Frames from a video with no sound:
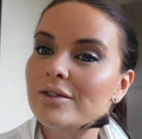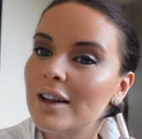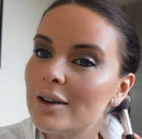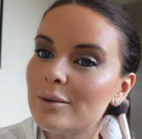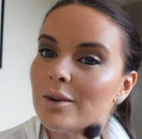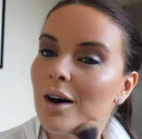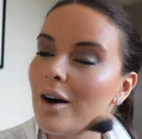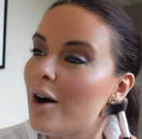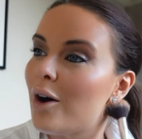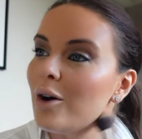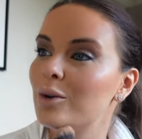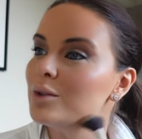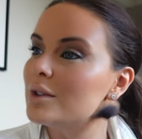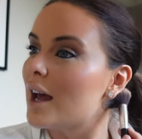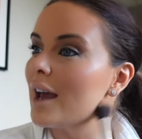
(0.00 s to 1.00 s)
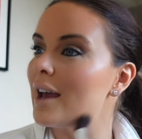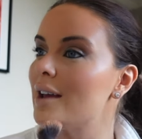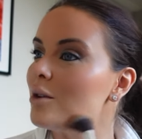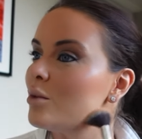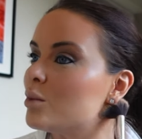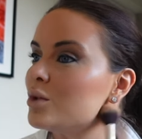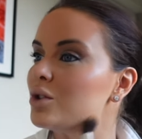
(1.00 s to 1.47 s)
That our whole
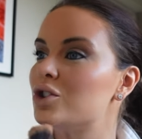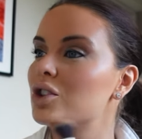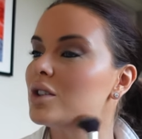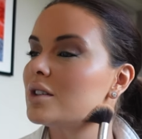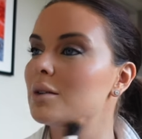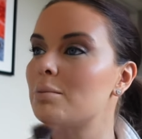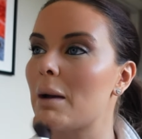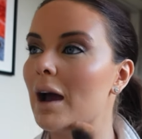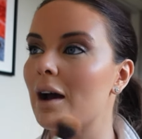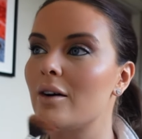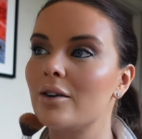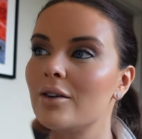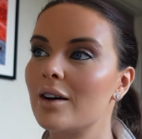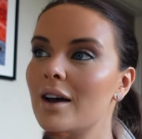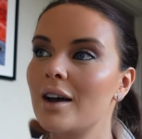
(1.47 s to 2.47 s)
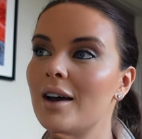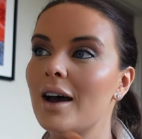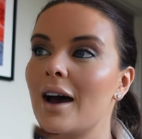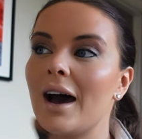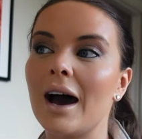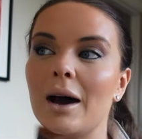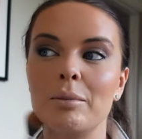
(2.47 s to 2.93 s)
day was just about
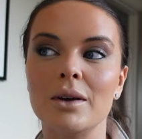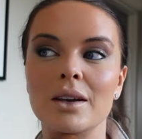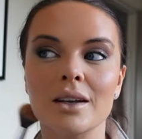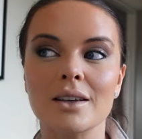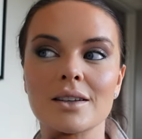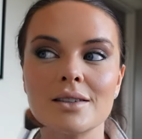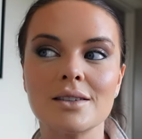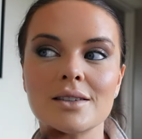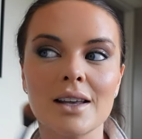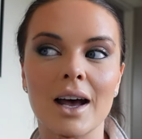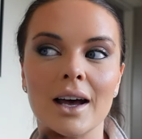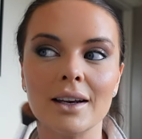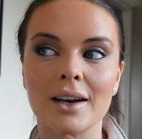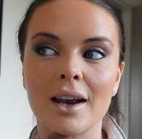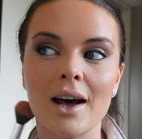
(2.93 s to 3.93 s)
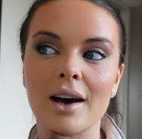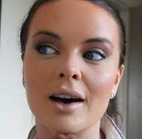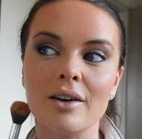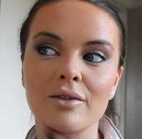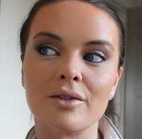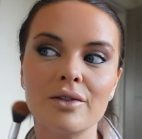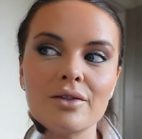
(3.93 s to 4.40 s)
happiness and
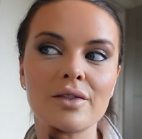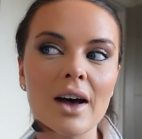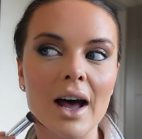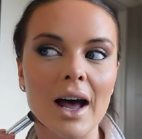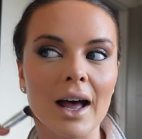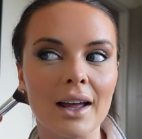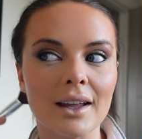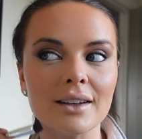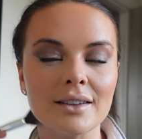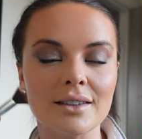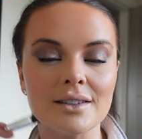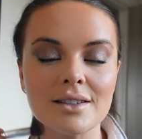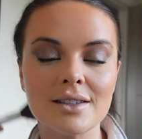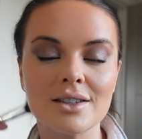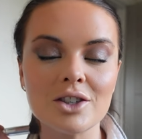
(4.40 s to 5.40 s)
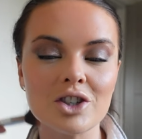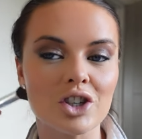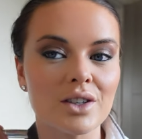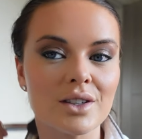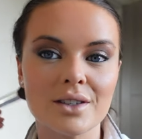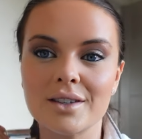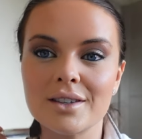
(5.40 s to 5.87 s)
love and
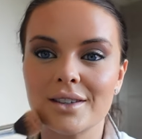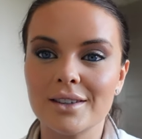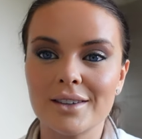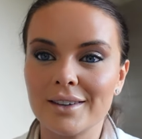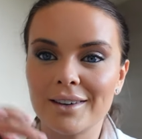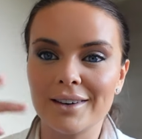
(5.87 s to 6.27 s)
just